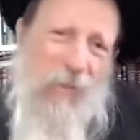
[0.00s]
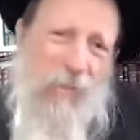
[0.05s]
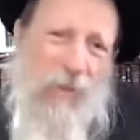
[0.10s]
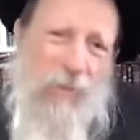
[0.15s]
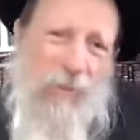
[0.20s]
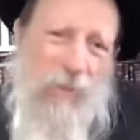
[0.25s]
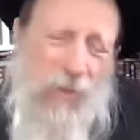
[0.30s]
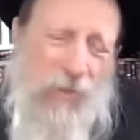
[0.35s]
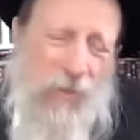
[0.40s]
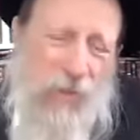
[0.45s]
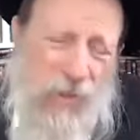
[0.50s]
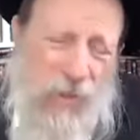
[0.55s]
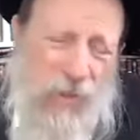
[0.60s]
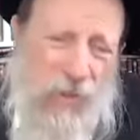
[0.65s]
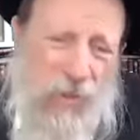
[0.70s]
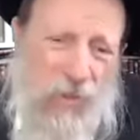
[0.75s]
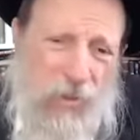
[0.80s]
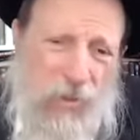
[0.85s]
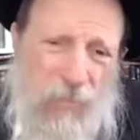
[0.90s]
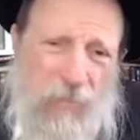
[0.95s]
My brother said you
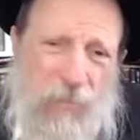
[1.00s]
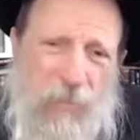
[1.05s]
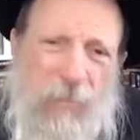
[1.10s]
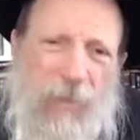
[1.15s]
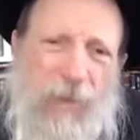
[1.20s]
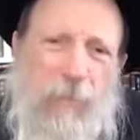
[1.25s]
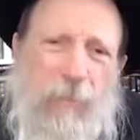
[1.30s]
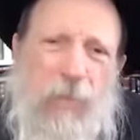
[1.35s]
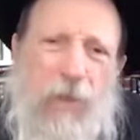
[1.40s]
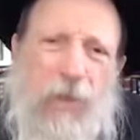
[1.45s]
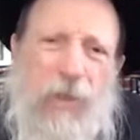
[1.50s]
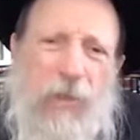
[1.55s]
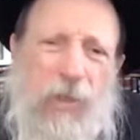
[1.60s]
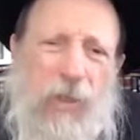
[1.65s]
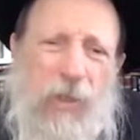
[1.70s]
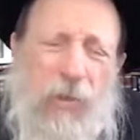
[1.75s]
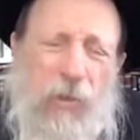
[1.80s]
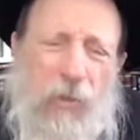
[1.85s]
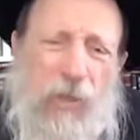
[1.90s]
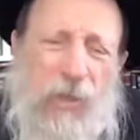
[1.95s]
should. But my brother,
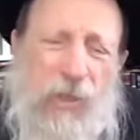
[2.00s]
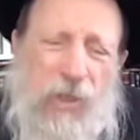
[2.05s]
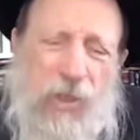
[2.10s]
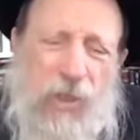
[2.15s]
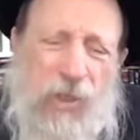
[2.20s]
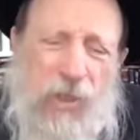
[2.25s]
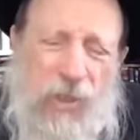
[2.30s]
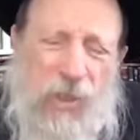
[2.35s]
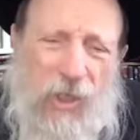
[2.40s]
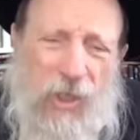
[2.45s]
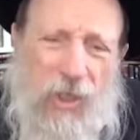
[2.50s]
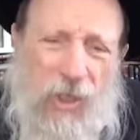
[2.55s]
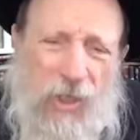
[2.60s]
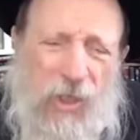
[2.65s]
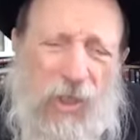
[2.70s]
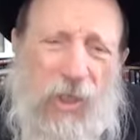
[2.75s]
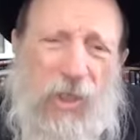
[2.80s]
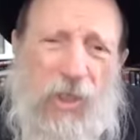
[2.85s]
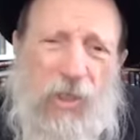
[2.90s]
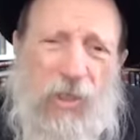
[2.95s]
he only said,
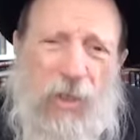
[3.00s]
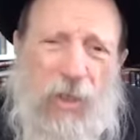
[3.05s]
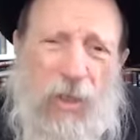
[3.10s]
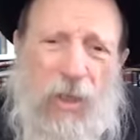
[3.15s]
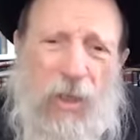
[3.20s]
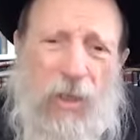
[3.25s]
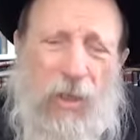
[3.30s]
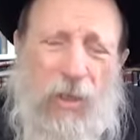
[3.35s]
he saw